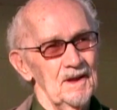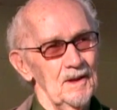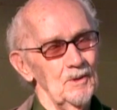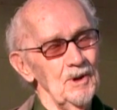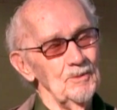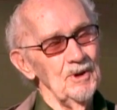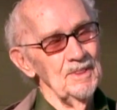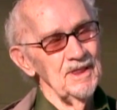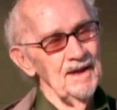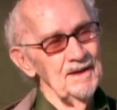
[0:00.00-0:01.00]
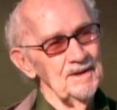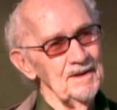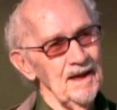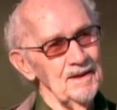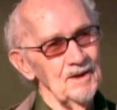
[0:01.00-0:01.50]
And when we
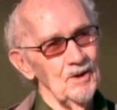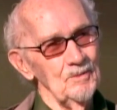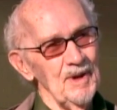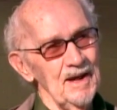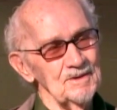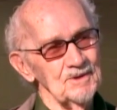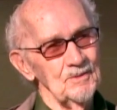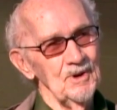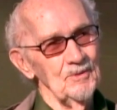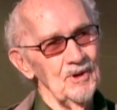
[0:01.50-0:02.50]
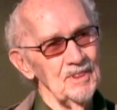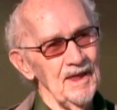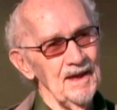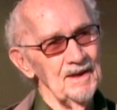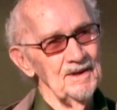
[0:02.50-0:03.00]
landed, go back to when we
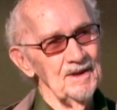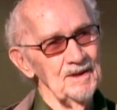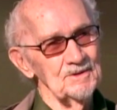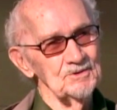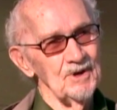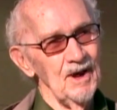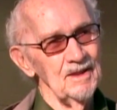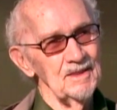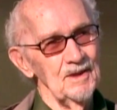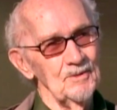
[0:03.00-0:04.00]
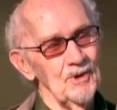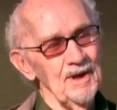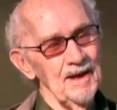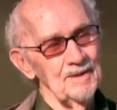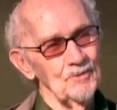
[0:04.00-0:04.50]
landed in Scotland, we
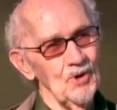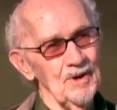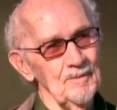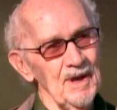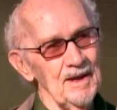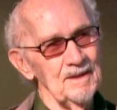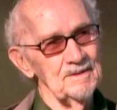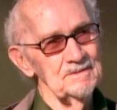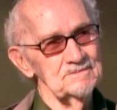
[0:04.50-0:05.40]
had one man